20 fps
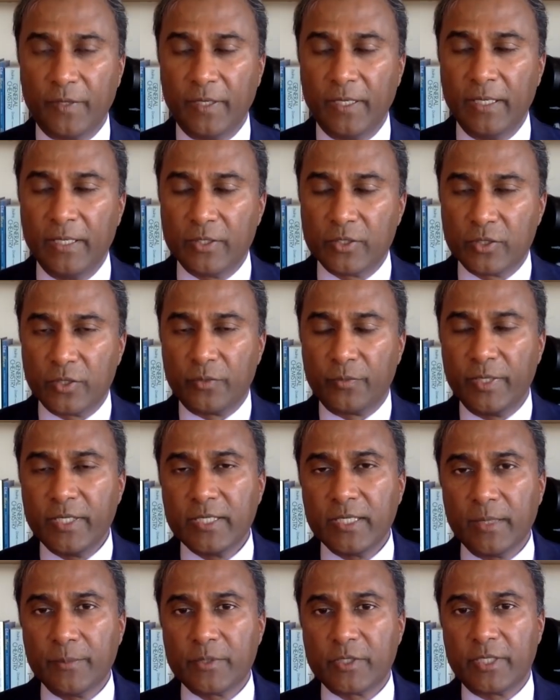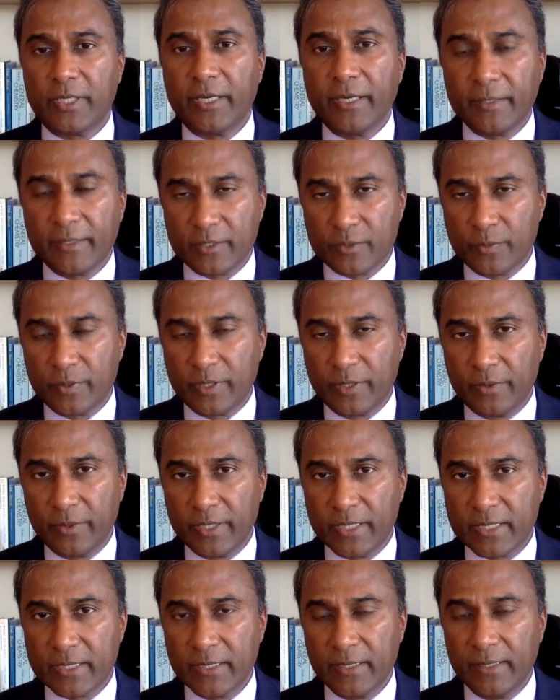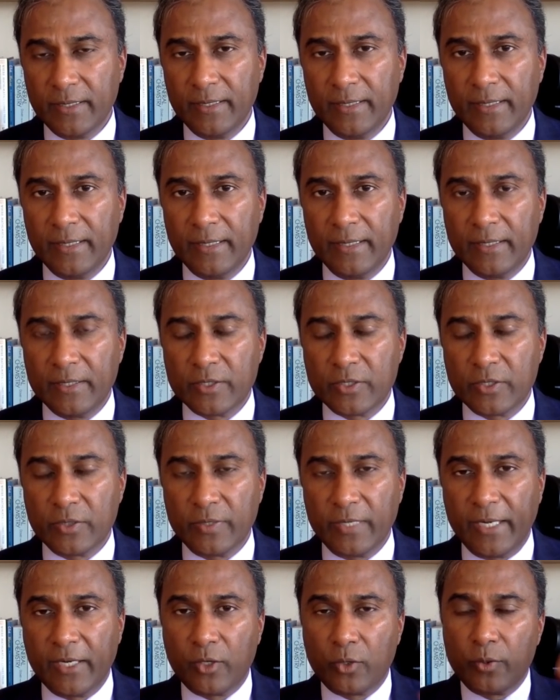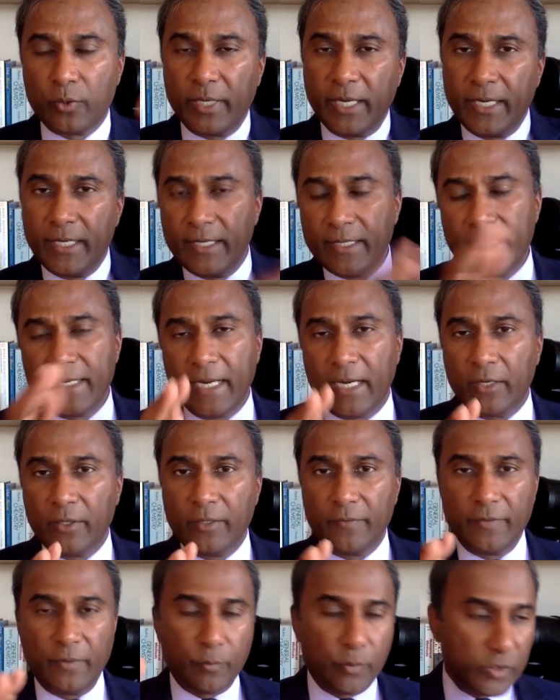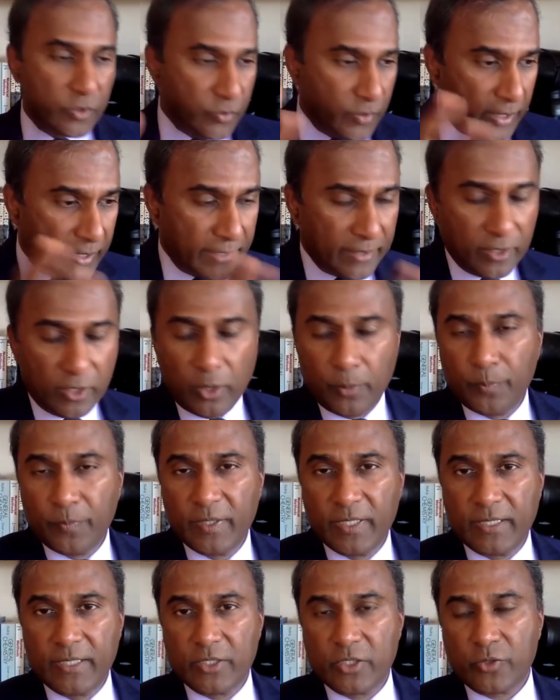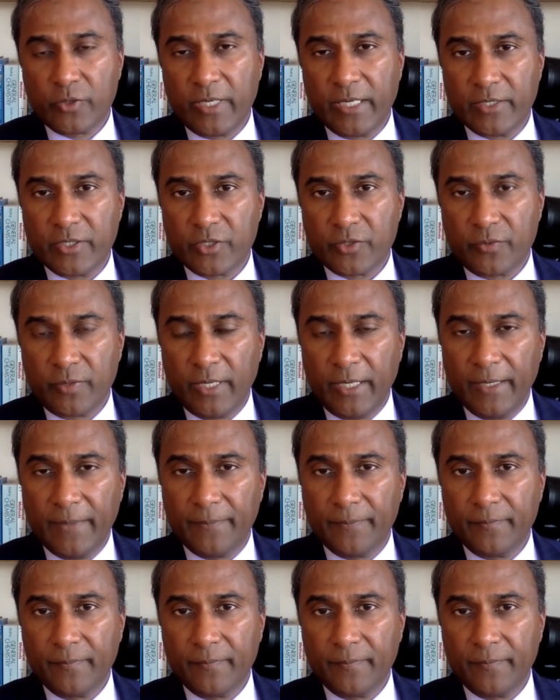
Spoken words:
So the reason I'm sharing this with you is, so they create a narrative of we're trying to help the distressed, right?